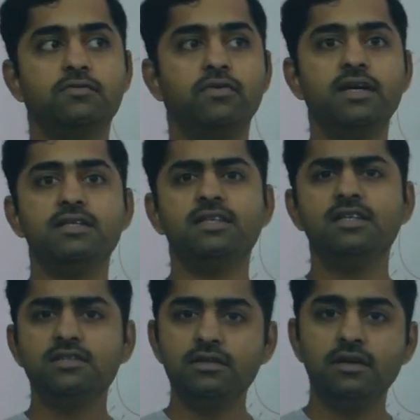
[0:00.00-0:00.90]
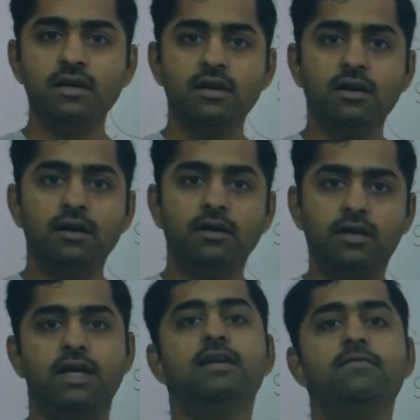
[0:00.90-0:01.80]
Whereas there is a
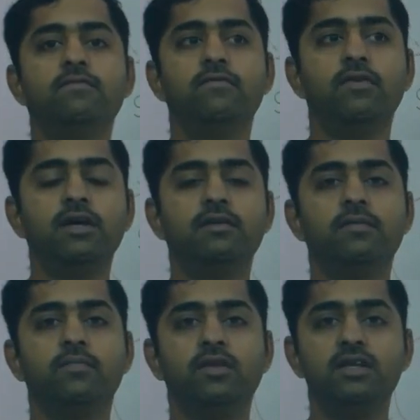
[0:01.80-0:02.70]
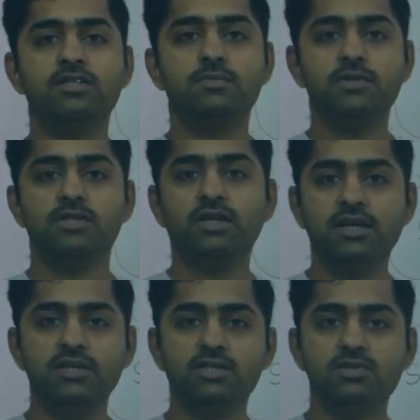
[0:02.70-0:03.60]
time when there is a special
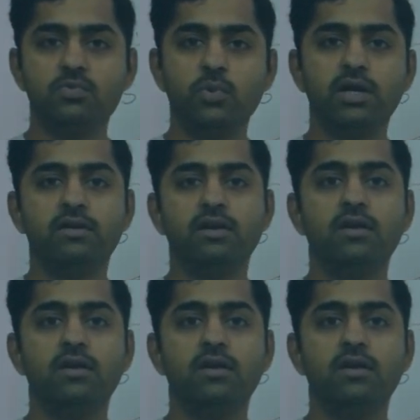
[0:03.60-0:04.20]
condition when